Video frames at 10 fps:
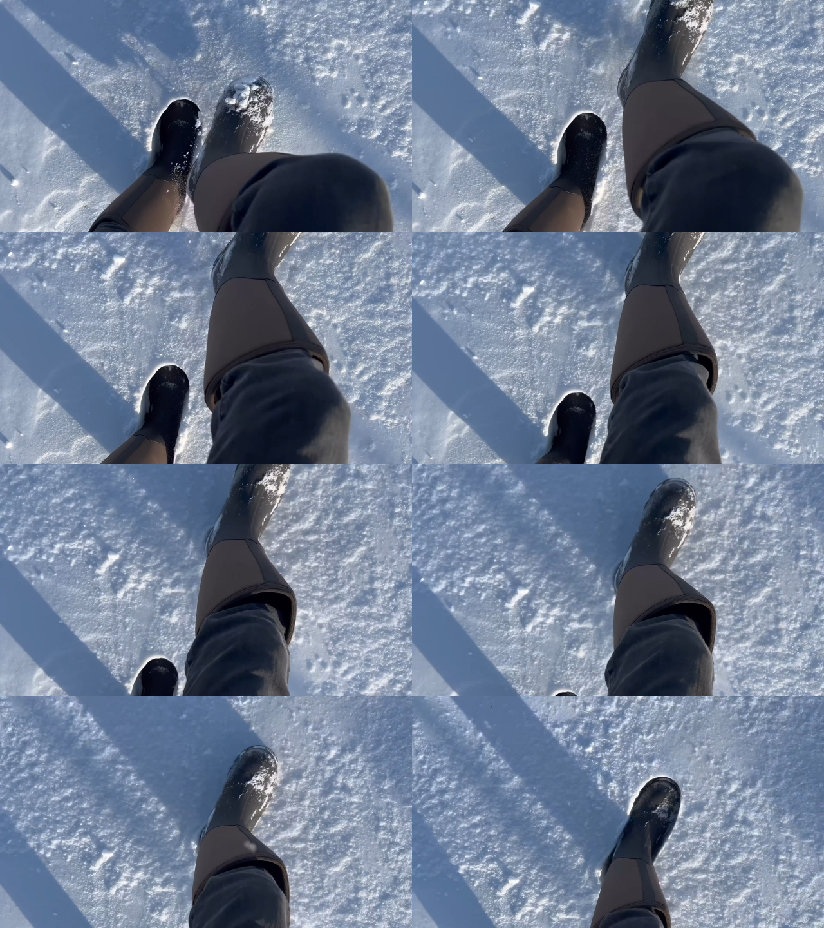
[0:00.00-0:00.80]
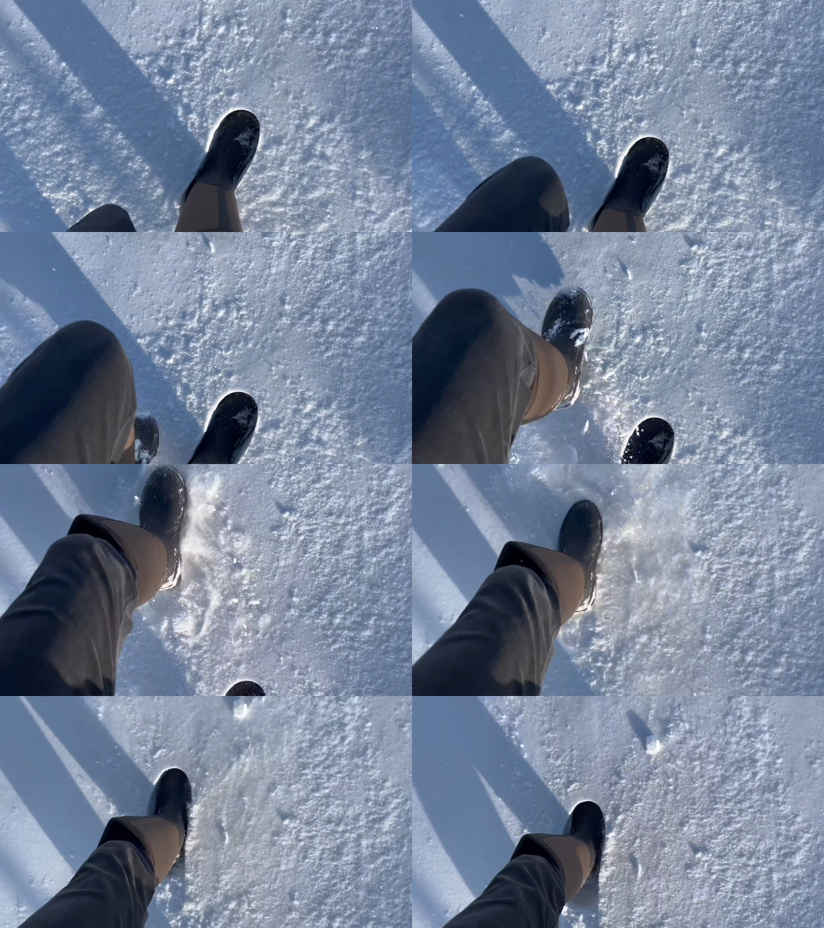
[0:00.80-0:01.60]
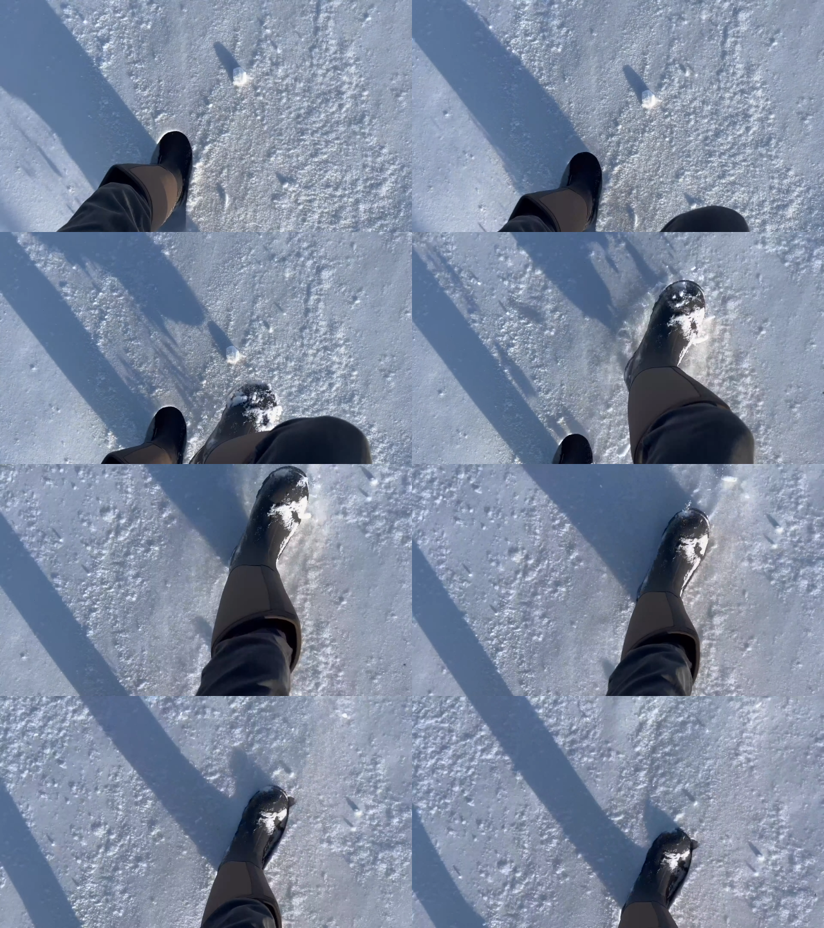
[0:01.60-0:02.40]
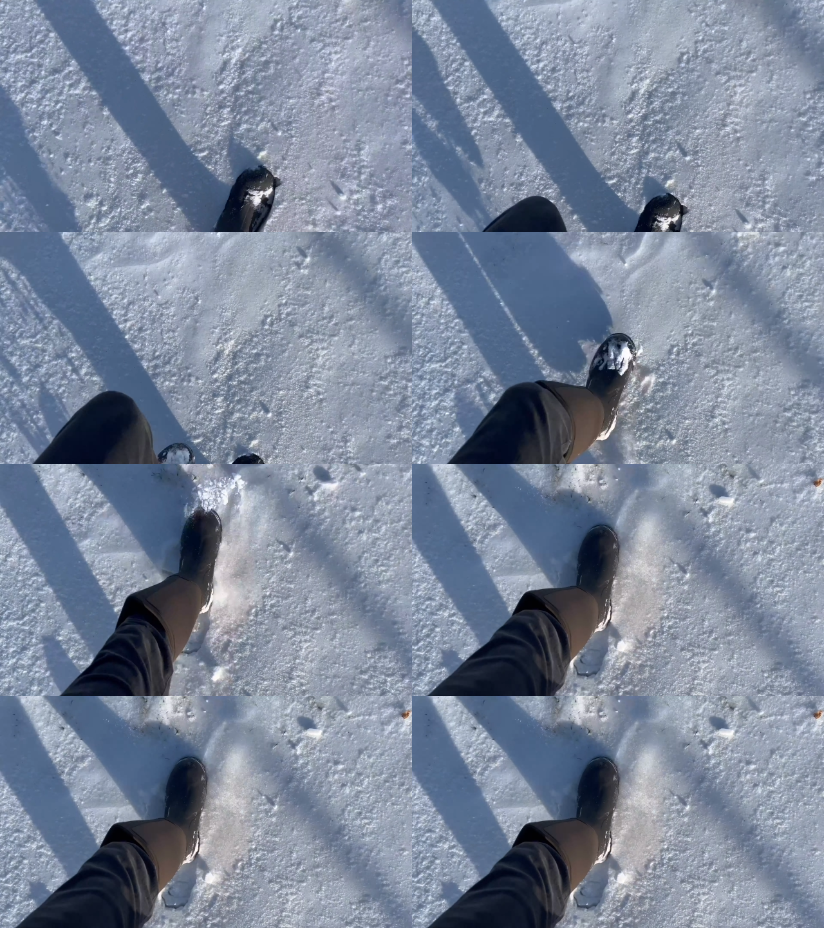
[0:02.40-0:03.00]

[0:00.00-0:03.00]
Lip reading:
[unreadable: no face in view]